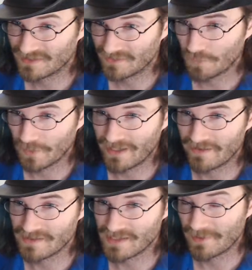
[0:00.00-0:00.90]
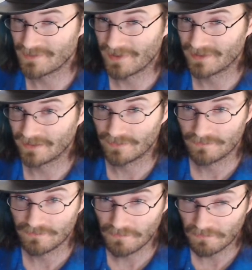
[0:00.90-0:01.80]
went into this game expecting
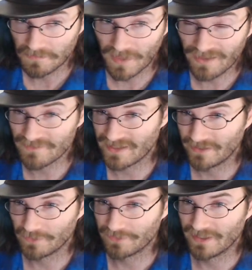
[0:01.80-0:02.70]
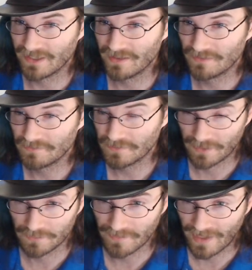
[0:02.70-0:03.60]
a lot of DLC, you
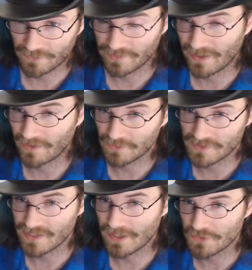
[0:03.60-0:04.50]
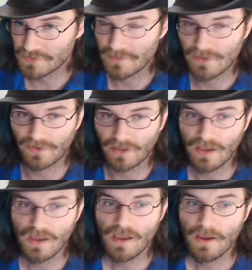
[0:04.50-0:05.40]
know, extra characters, stages, music
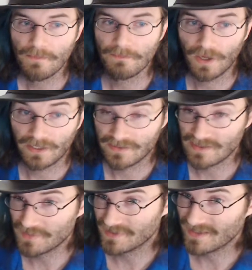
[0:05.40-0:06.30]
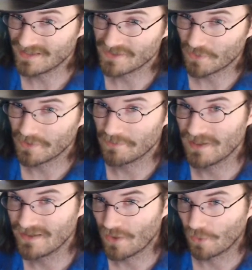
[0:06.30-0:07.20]
but it seems that this is going to be
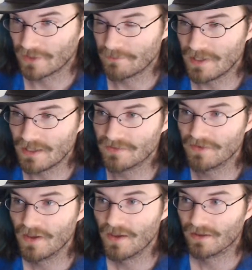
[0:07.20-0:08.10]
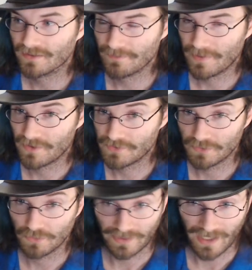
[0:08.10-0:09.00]
the only piece compared
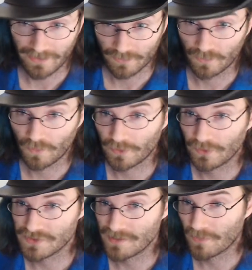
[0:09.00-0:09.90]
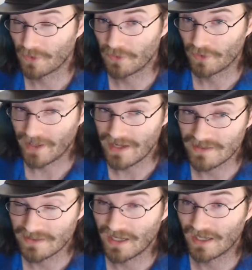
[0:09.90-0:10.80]
to like Hyrule Warriors and Mario Kart 8
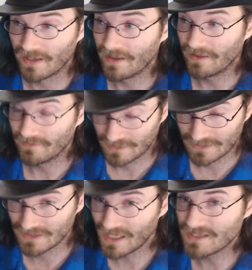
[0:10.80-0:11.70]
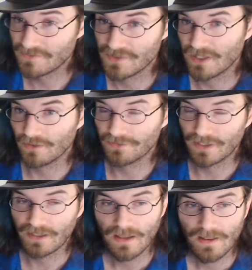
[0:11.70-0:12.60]
that got lots of
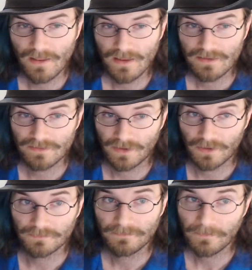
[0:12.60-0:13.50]
DLC. So,